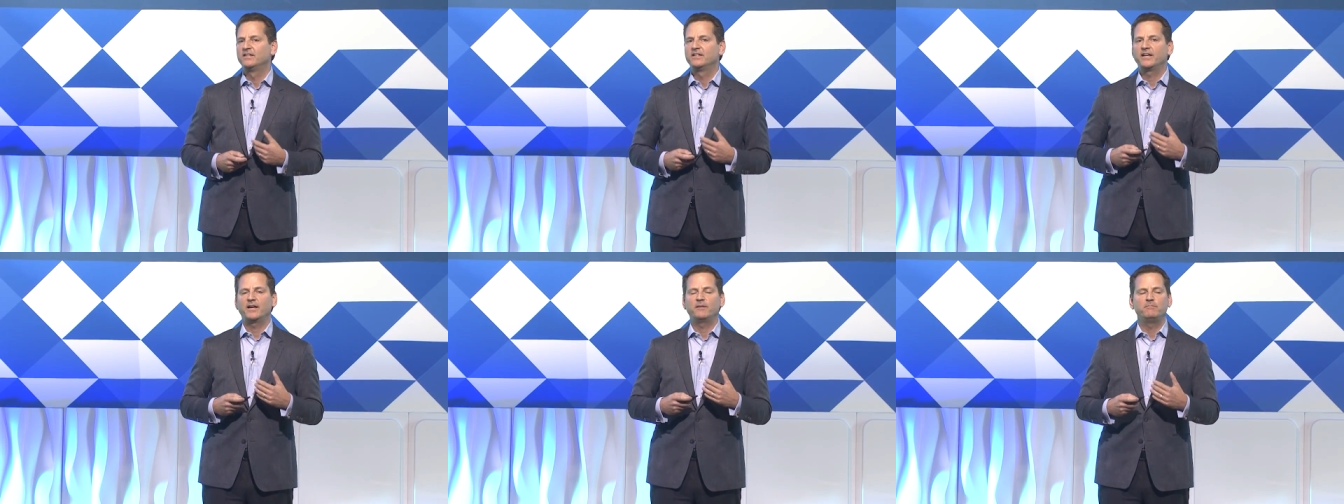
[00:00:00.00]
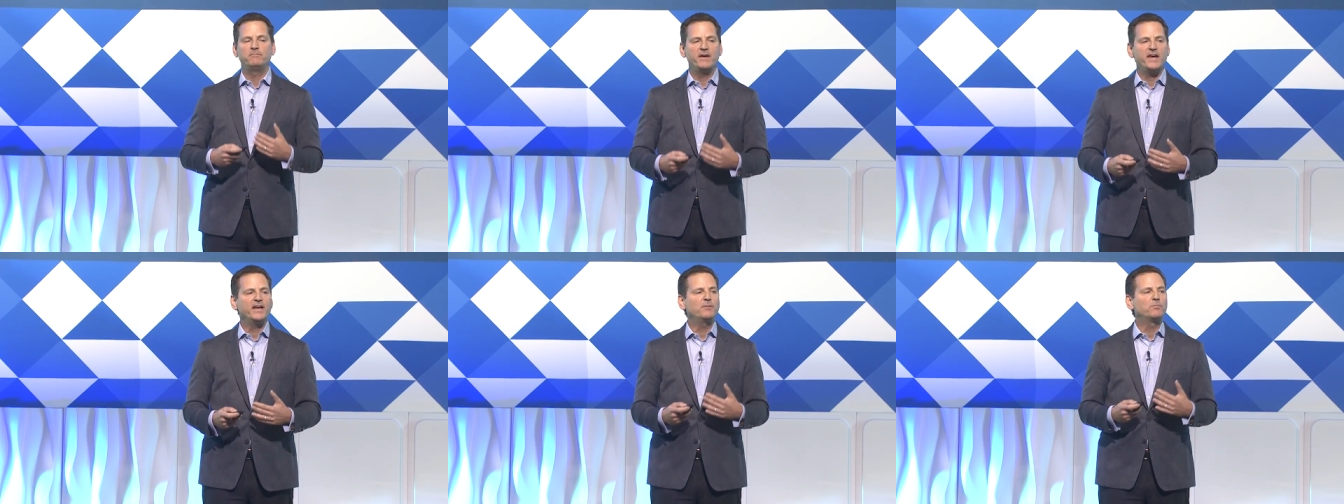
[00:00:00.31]
and
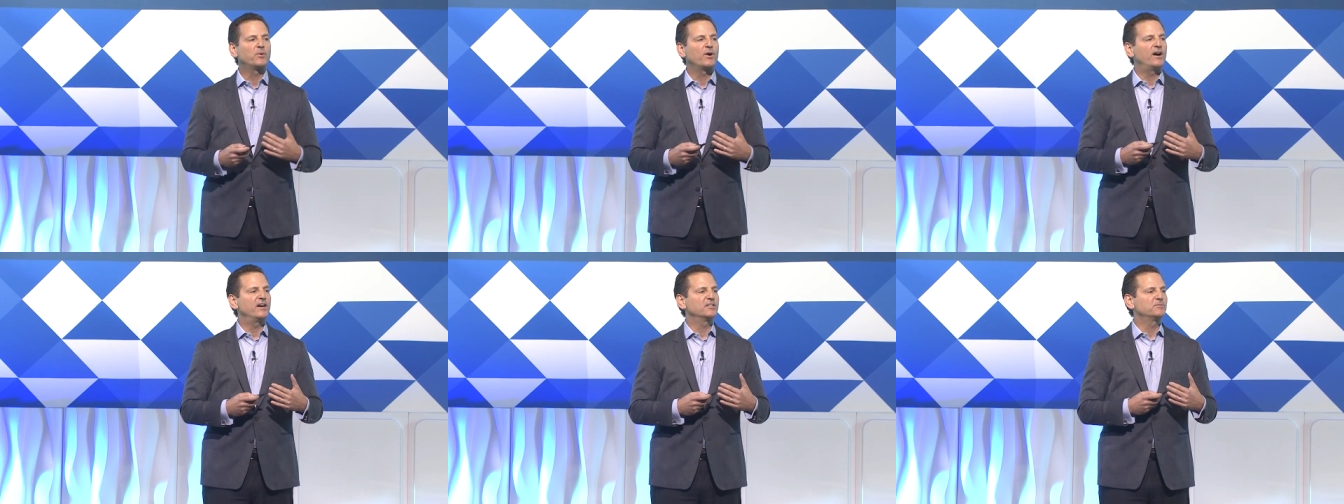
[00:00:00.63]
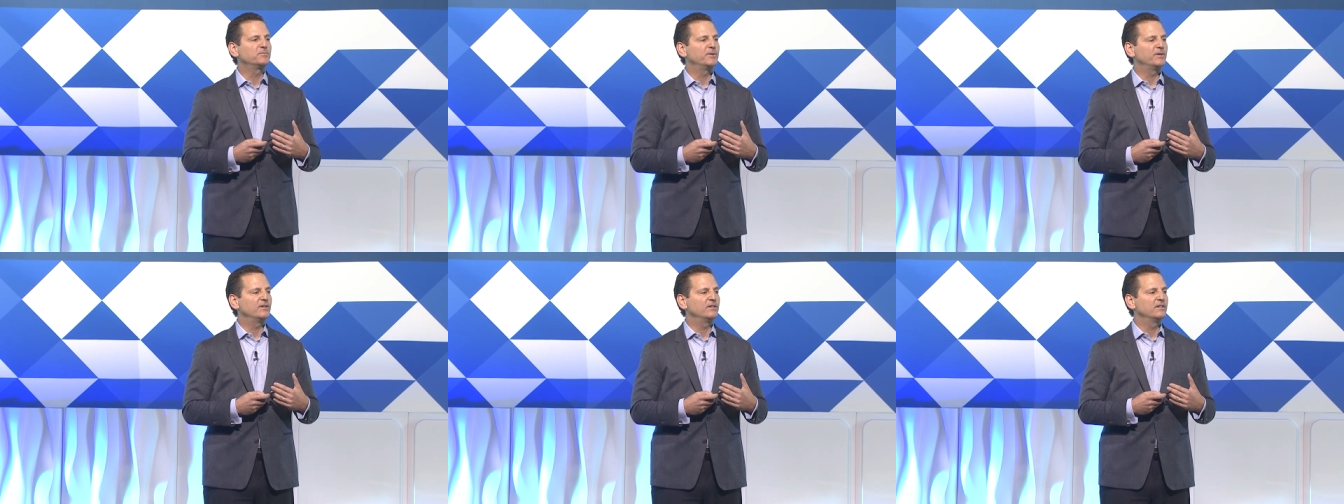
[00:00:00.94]
make
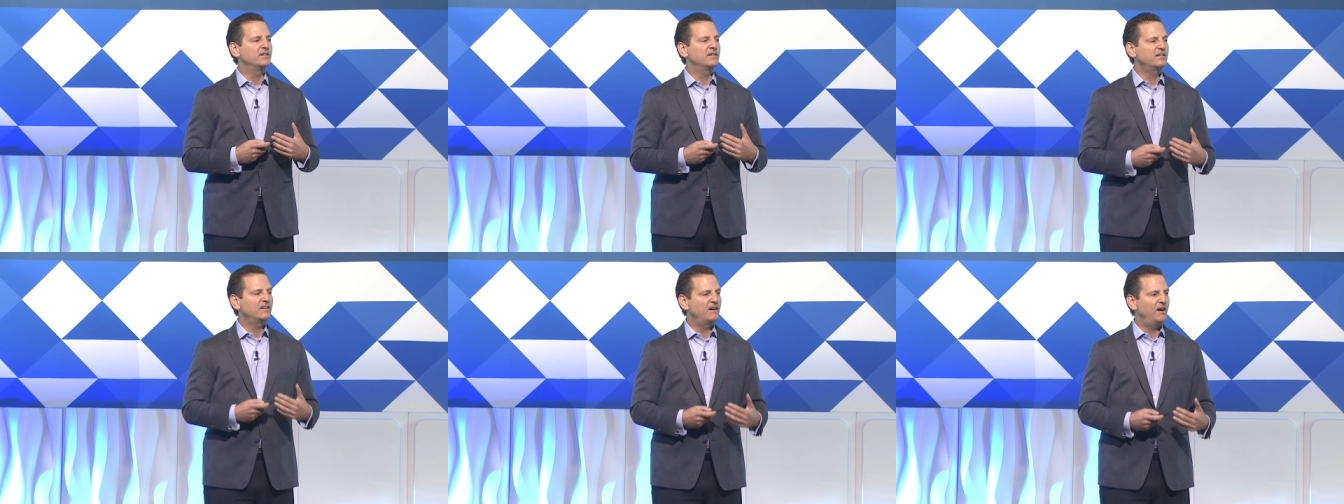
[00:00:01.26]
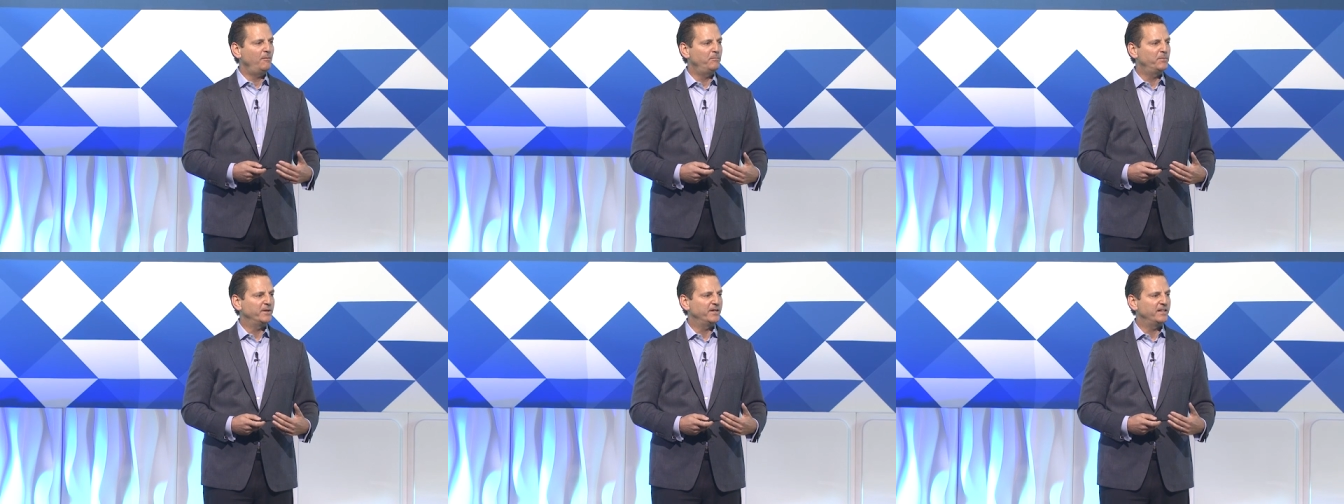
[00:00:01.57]
Prosper a
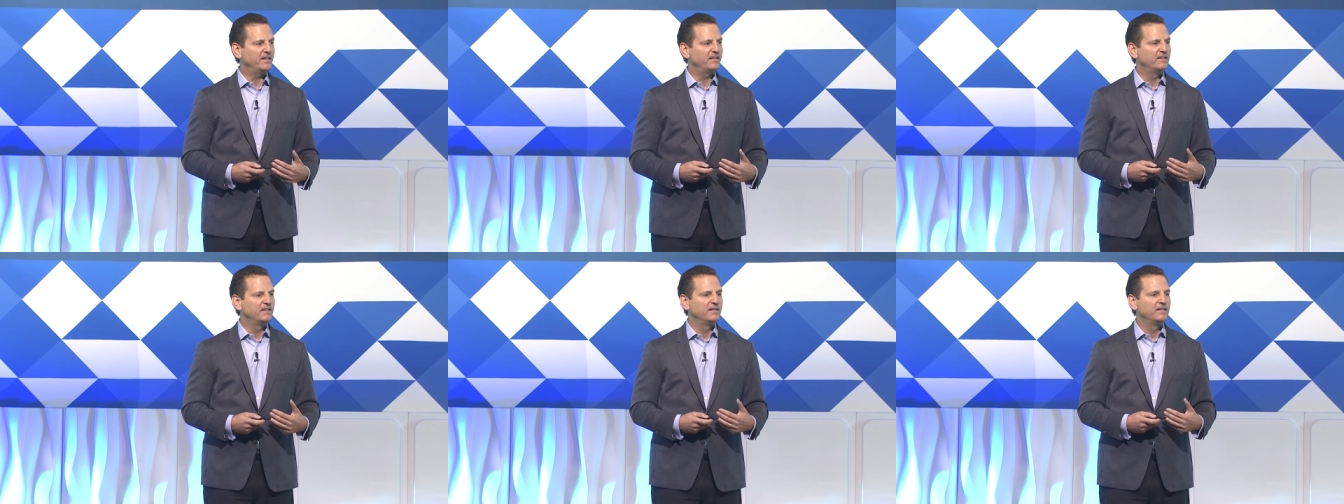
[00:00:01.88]
company